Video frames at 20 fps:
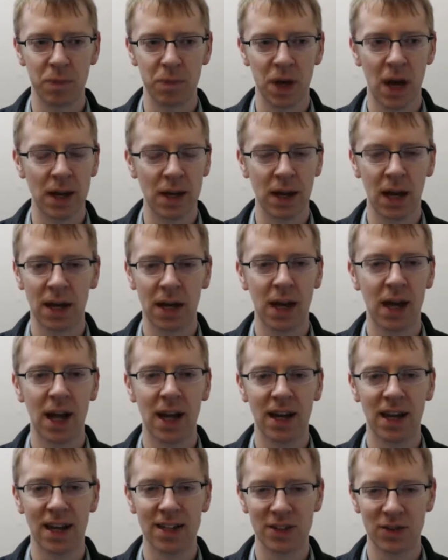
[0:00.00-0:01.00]
Again, I
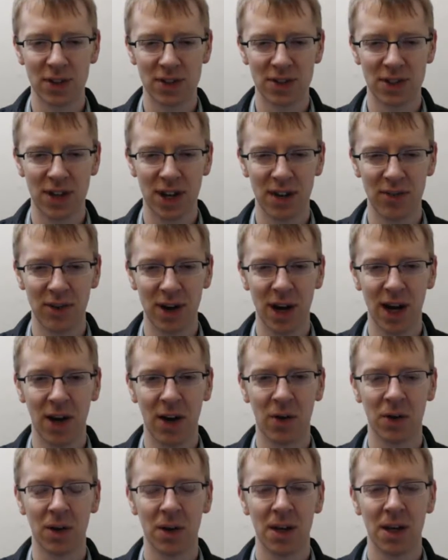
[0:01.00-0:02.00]
can't stress enough
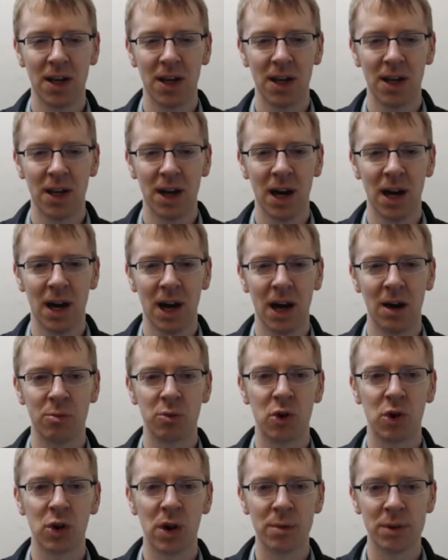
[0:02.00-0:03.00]
how our
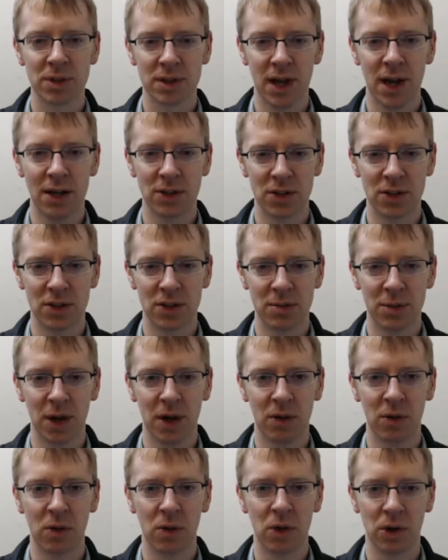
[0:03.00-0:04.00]
program is not just
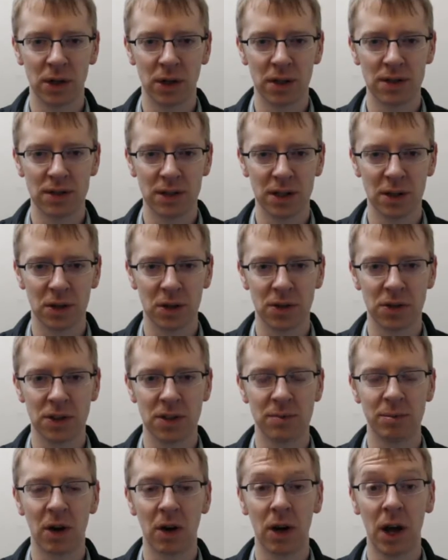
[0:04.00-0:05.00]
about learning the skills, it's
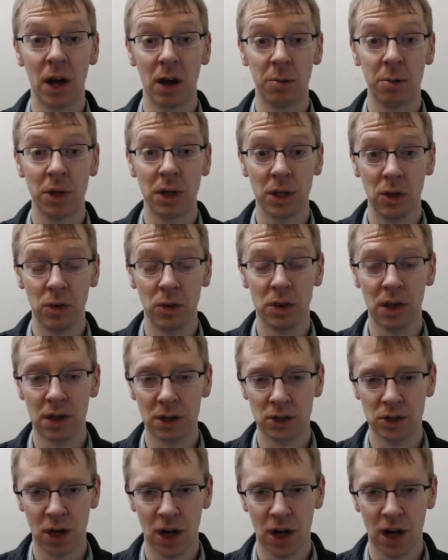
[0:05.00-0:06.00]
about helping you get
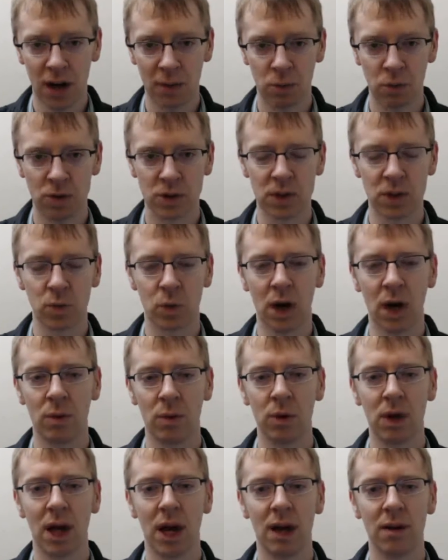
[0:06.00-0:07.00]
a job, which is why
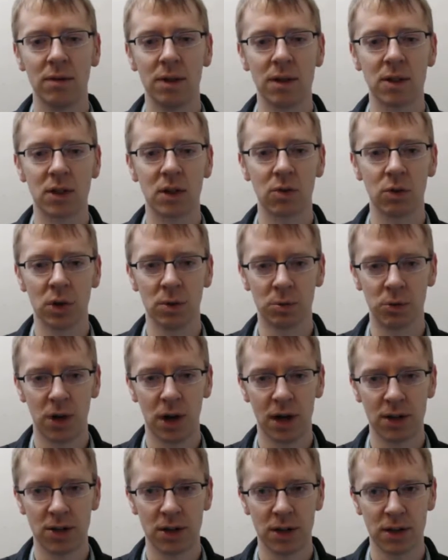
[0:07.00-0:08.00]
we have these career
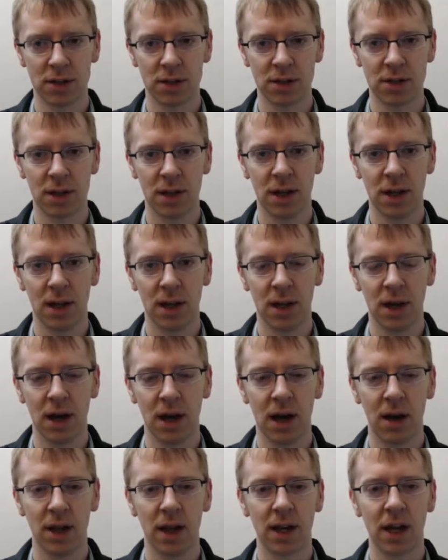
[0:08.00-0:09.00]
projects.
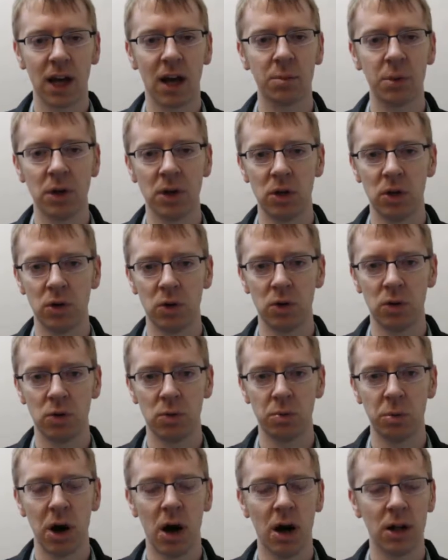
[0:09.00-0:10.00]
Like helping
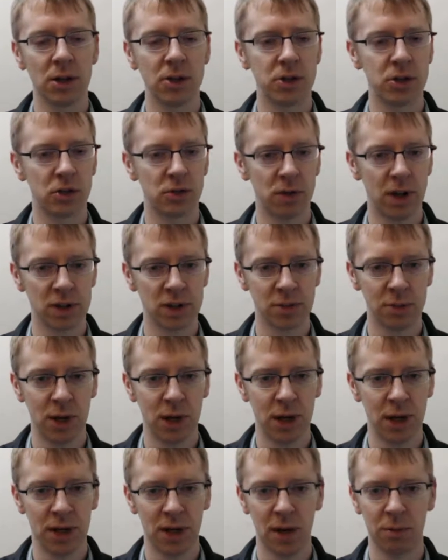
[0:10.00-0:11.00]
you polish your
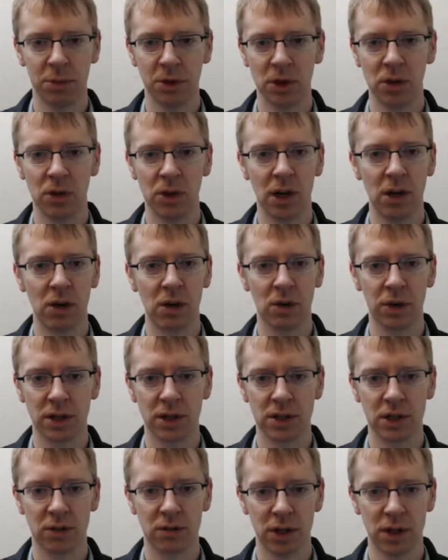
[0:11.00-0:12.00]
resume and helping you get your
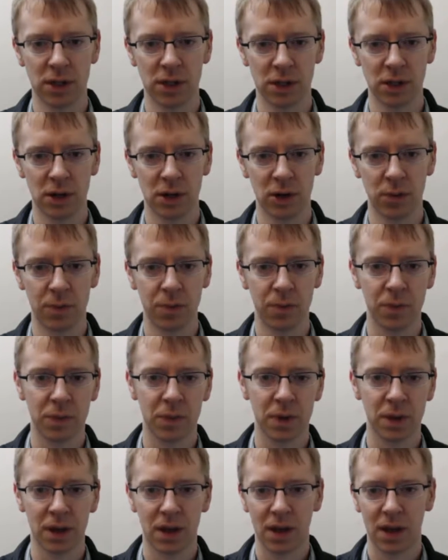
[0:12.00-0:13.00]
LinkedIn ready to go.
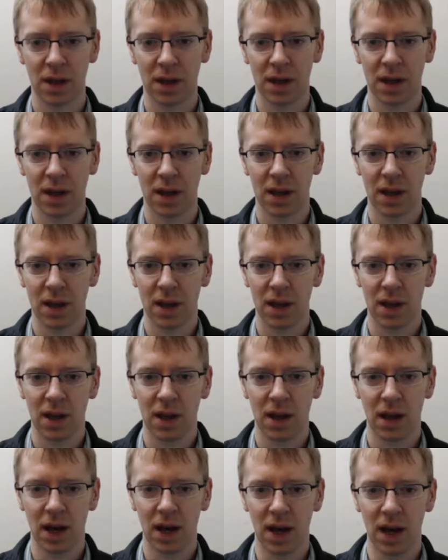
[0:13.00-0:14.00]

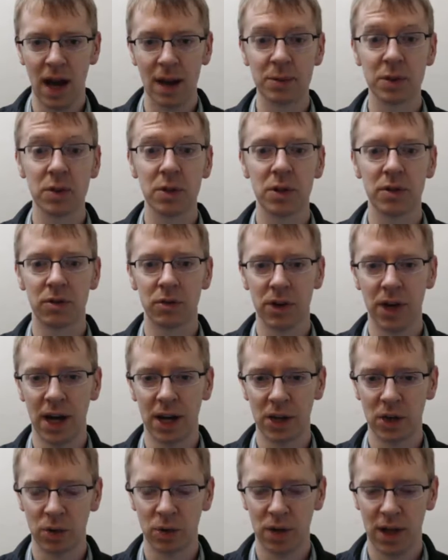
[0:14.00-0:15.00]
Absolutely,
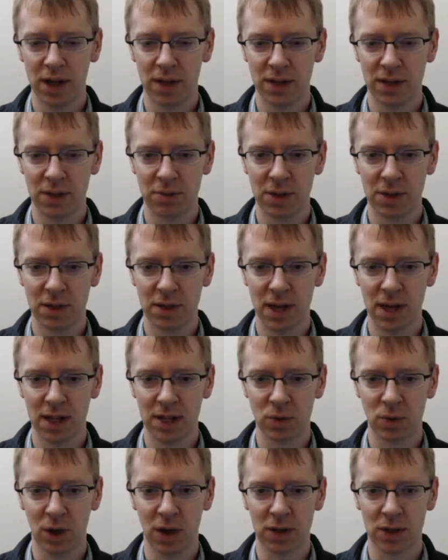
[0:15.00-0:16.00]
Fernando would like to speak to that
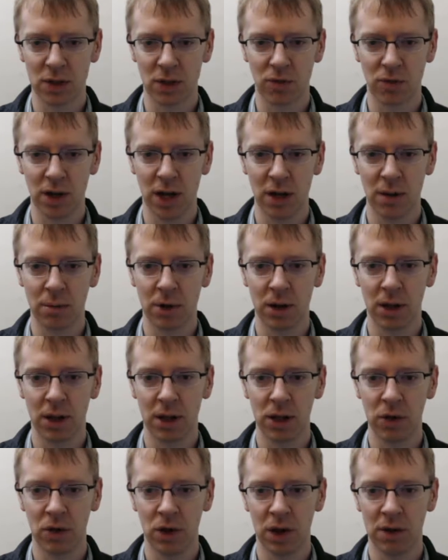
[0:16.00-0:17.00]
as well. So Fernando, I'm going to
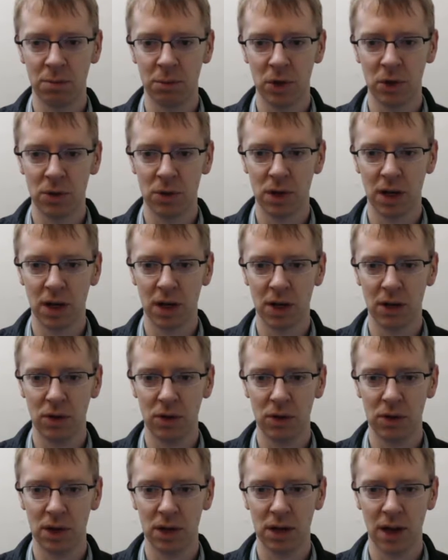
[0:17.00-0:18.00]
let you unmute and
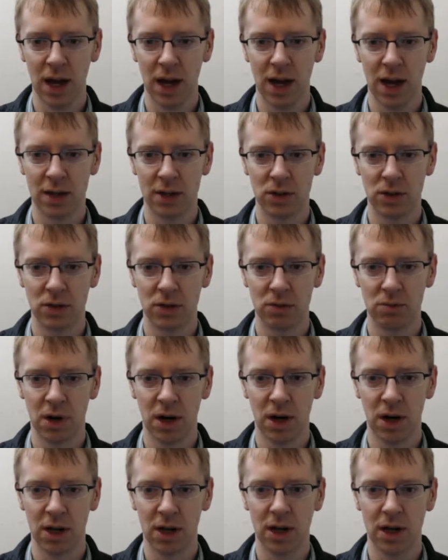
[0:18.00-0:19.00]
you can add to
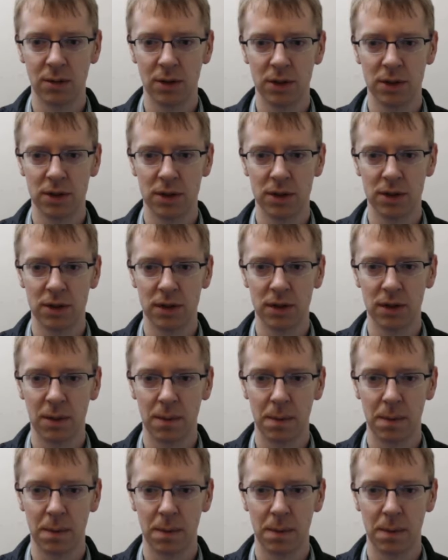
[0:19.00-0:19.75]
my comments.